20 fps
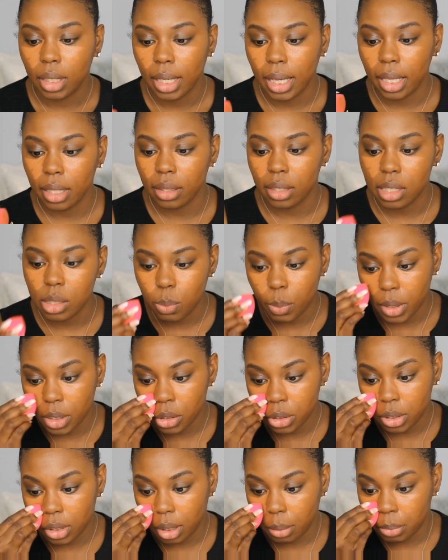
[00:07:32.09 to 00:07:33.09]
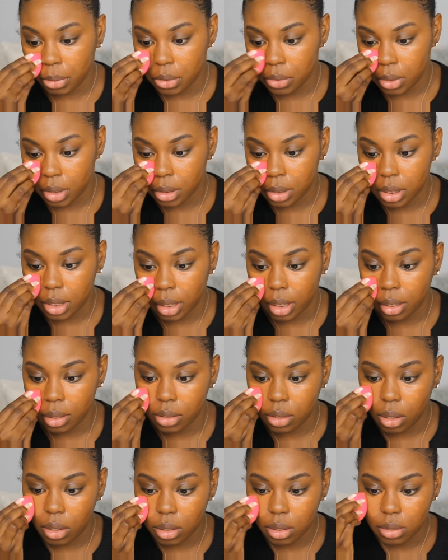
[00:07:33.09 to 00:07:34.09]
And the sponge that I'm using today
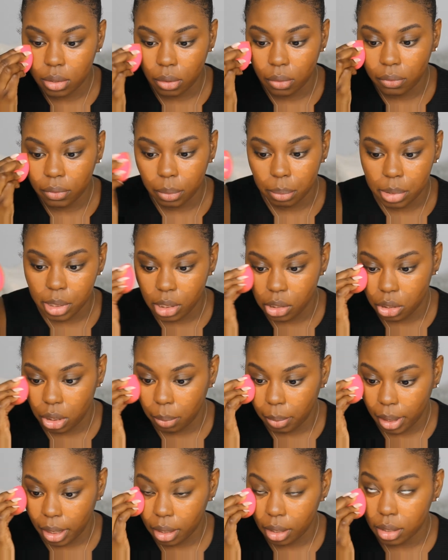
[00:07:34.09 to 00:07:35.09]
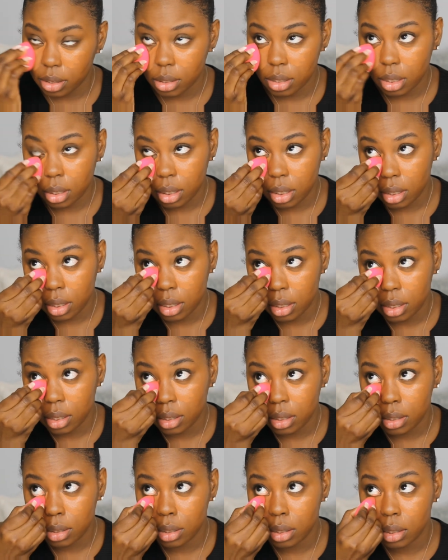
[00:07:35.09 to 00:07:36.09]
is also from TJ Maxx. It
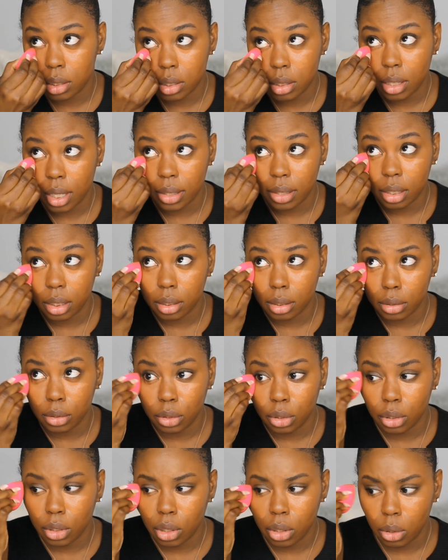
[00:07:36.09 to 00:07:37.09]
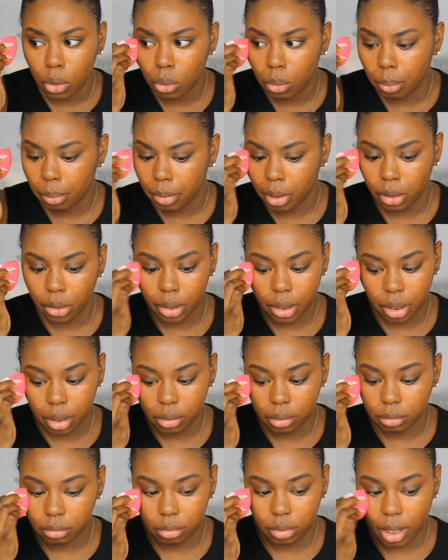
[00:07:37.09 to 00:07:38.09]
is, I think, Nicole Miller.
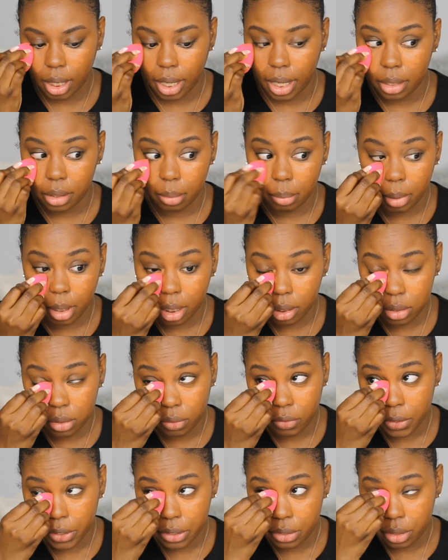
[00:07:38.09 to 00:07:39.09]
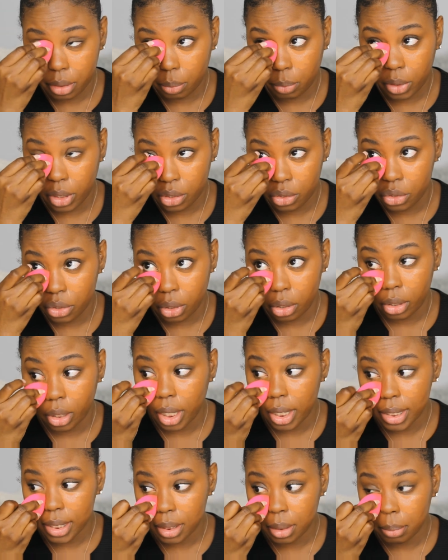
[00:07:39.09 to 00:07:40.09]
I had the box over here somewhere. I'll show you
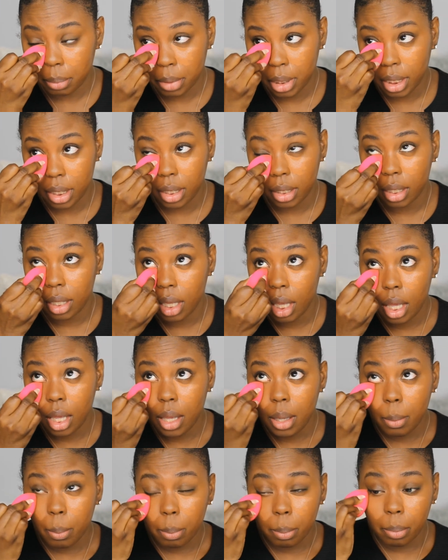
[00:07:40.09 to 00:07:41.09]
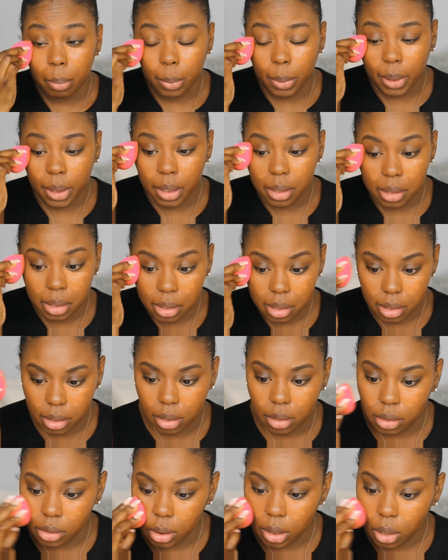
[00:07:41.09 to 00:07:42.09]
guys in a minute. But it's
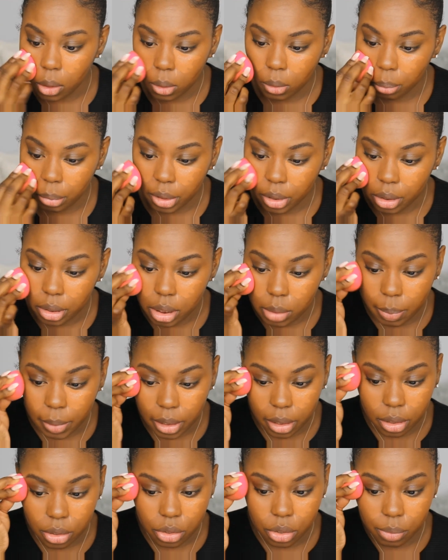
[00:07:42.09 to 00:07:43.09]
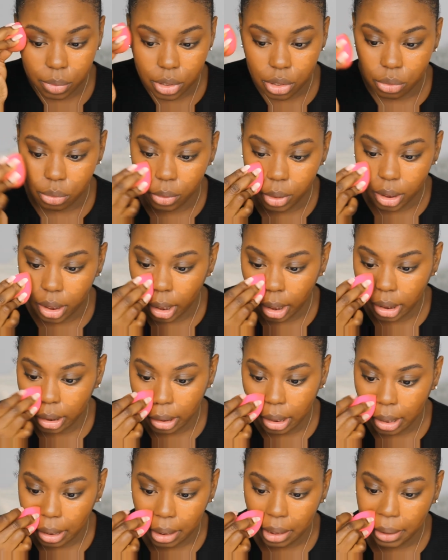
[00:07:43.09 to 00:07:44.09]
the Nicole Miller sponge. It was
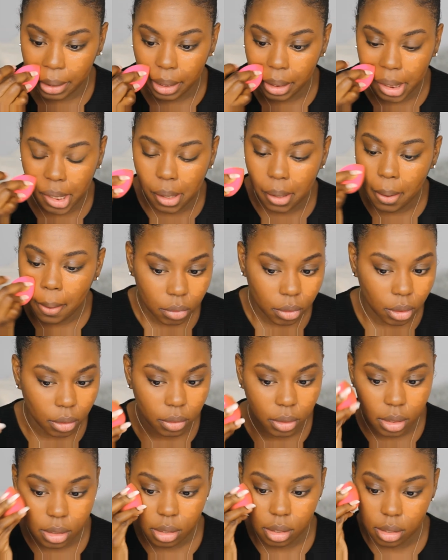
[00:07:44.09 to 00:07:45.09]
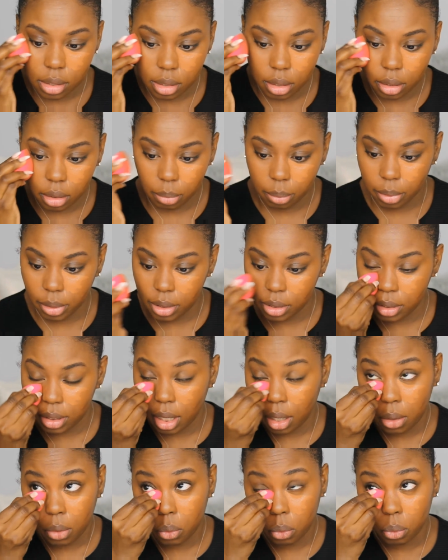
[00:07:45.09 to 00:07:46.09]
$3.99. This concealer blends
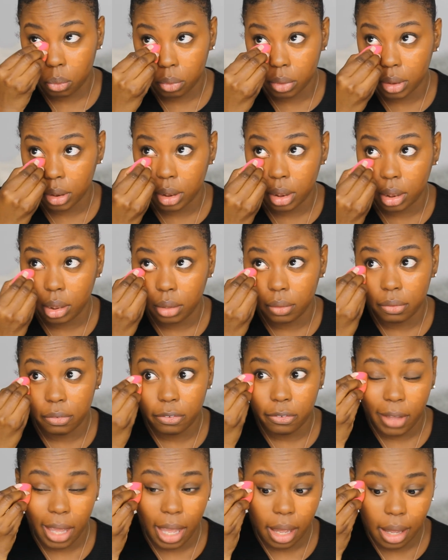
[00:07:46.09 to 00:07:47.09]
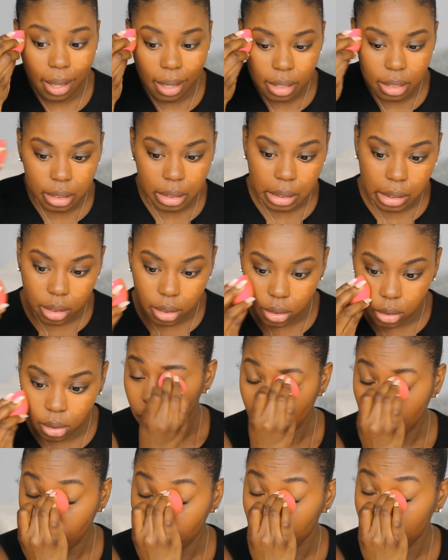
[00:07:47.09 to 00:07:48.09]
out really fast.
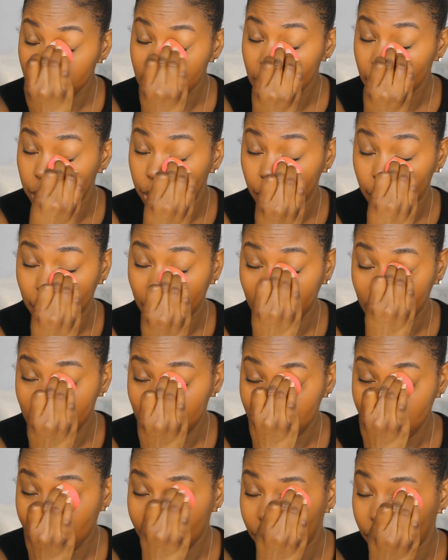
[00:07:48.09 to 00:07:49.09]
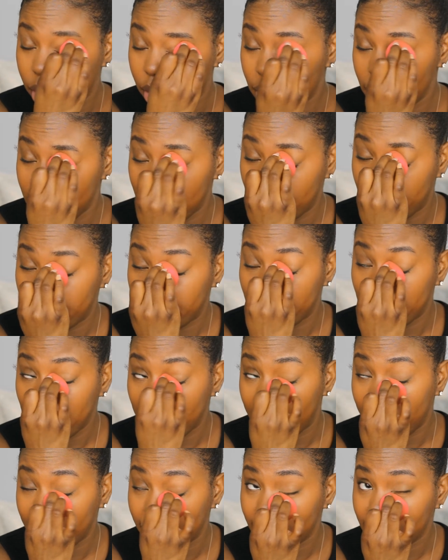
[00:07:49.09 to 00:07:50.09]
I like to bring my concealer on top of my
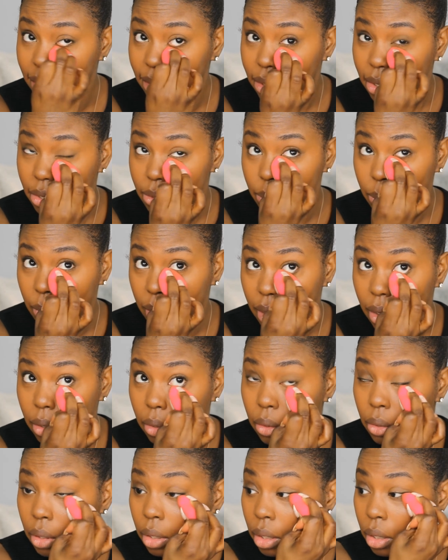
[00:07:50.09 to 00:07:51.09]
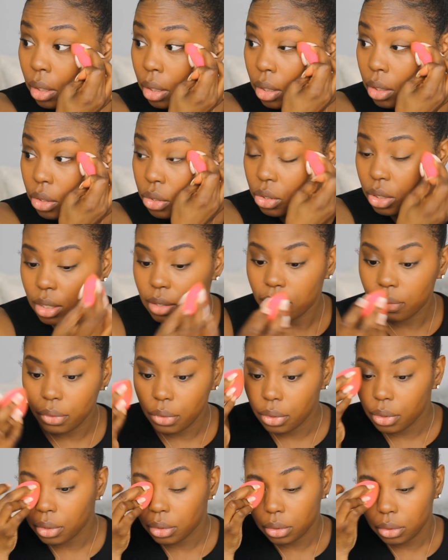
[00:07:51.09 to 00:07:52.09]
eyelid as well, just
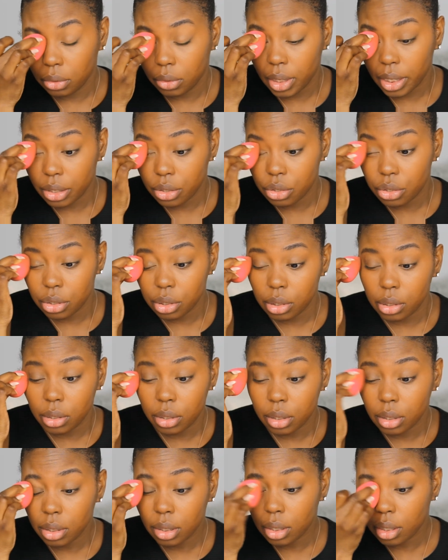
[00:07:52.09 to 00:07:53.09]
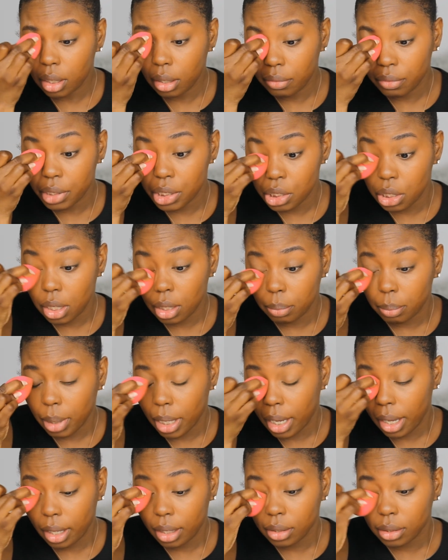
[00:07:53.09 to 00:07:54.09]
for a little extra coverage on
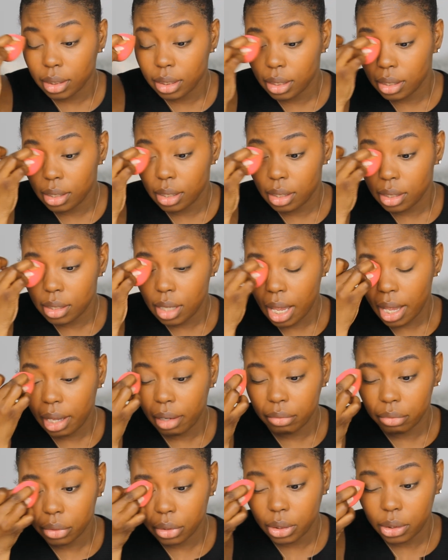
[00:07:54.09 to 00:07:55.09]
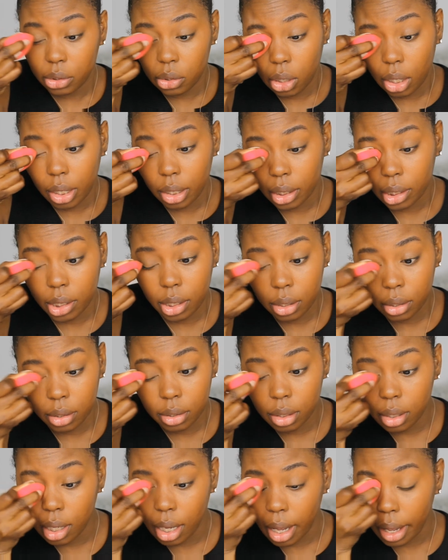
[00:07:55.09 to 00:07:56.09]
my eyelids. I have really dark
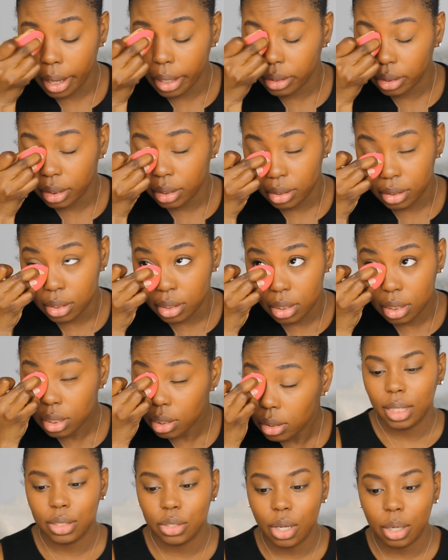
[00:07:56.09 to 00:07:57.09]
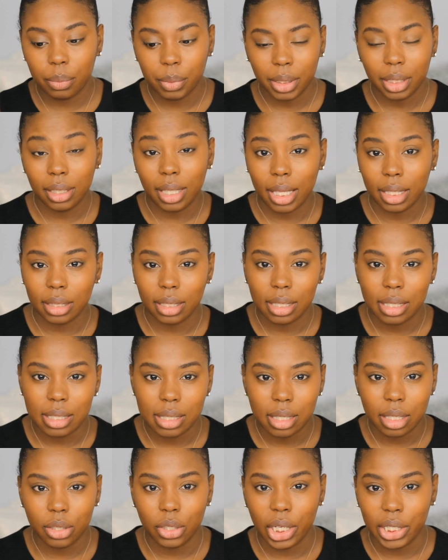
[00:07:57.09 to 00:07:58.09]
eyelids, so I really like the
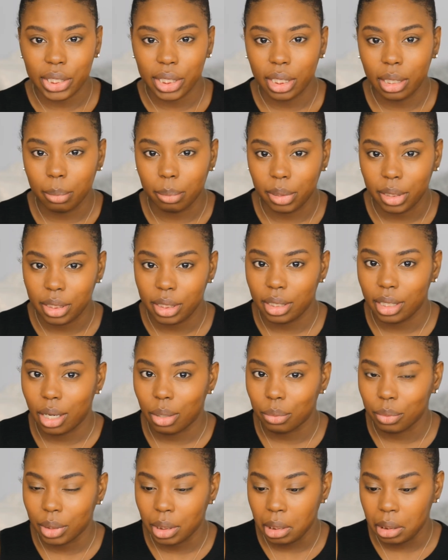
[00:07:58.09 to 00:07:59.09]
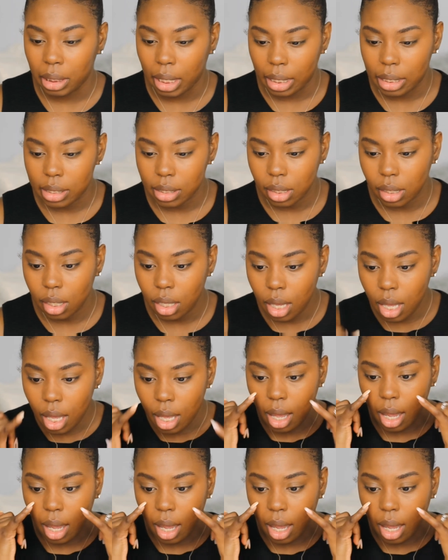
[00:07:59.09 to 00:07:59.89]
concealer. I think it blended out really nicely.